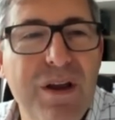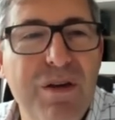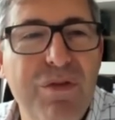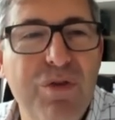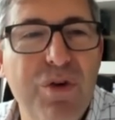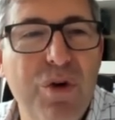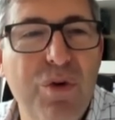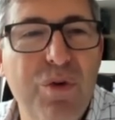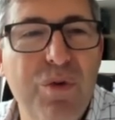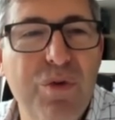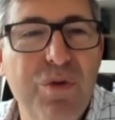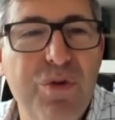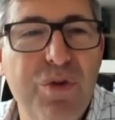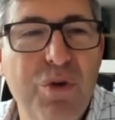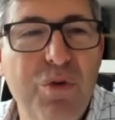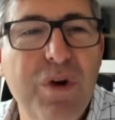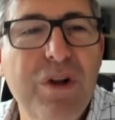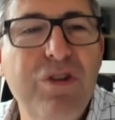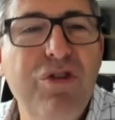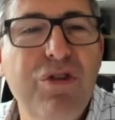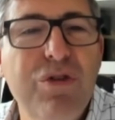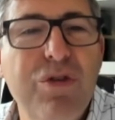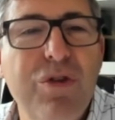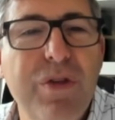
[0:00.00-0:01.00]
If you're if
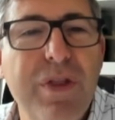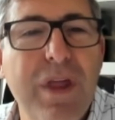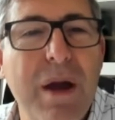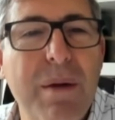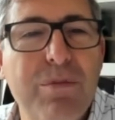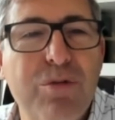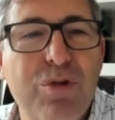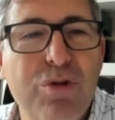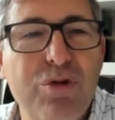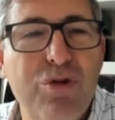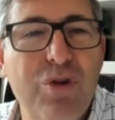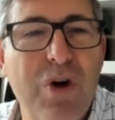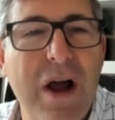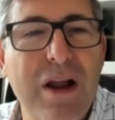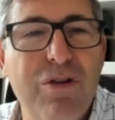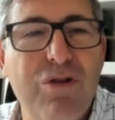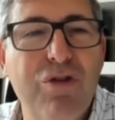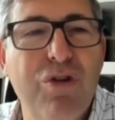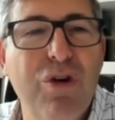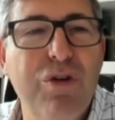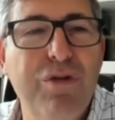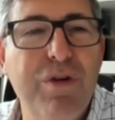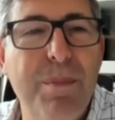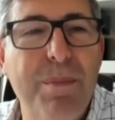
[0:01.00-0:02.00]
you're reaching to them to try
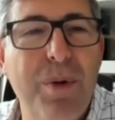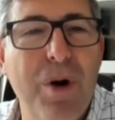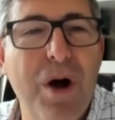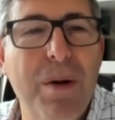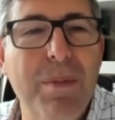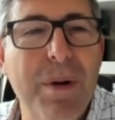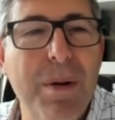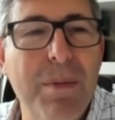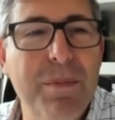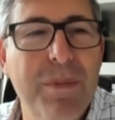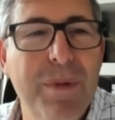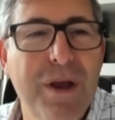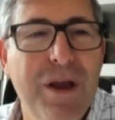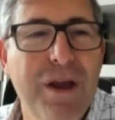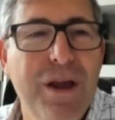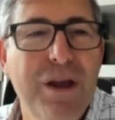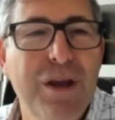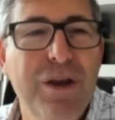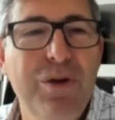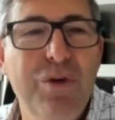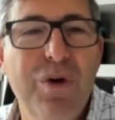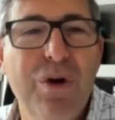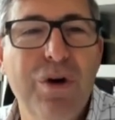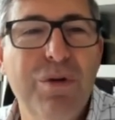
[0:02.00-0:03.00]
and solve a problem,
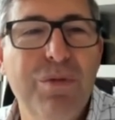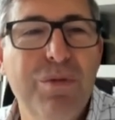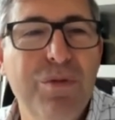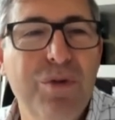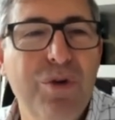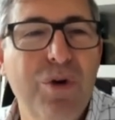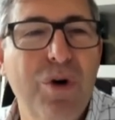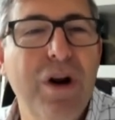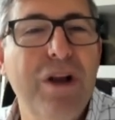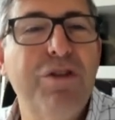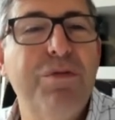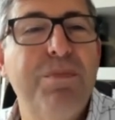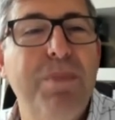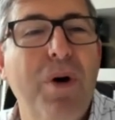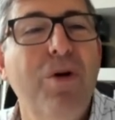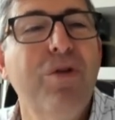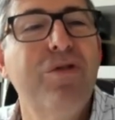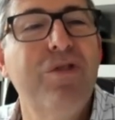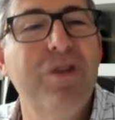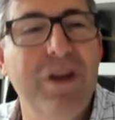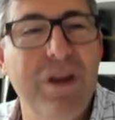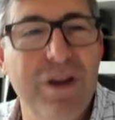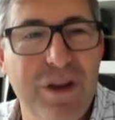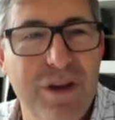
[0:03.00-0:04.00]
you're you're
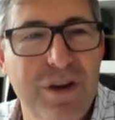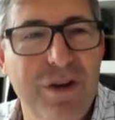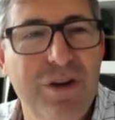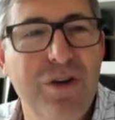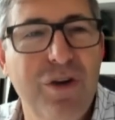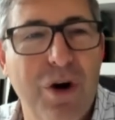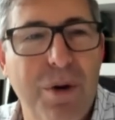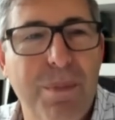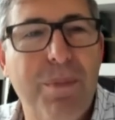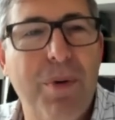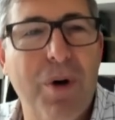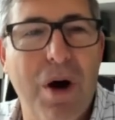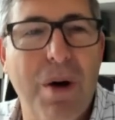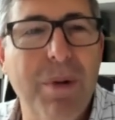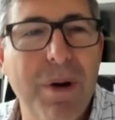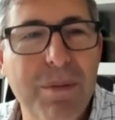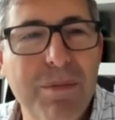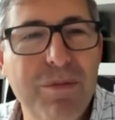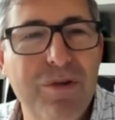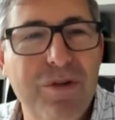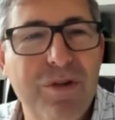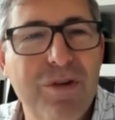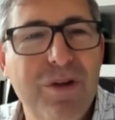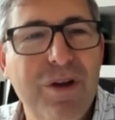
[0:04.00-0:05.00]
exposing your
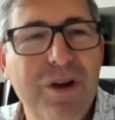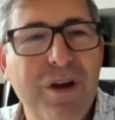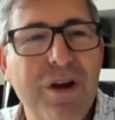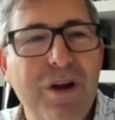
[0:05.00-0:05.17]
problems